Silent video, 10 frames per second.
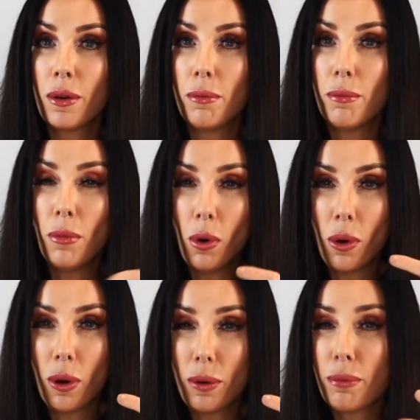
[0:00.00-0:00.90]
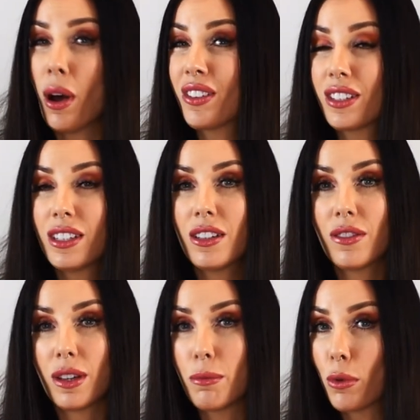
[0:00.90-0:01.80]
more positive
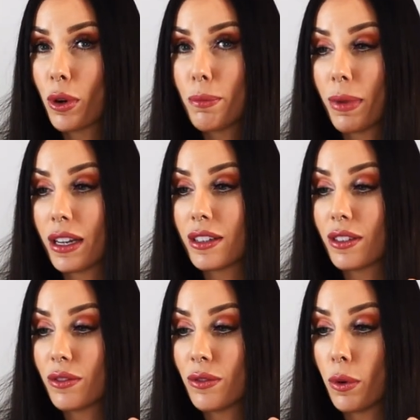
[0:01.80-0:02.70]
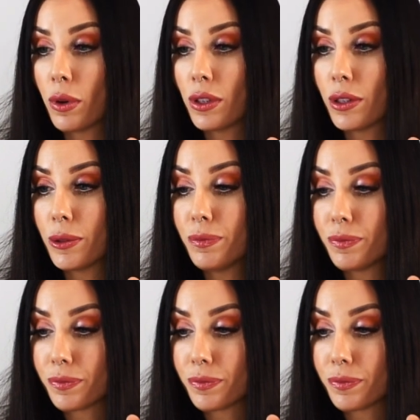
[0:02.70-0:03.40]
and more abundant for you.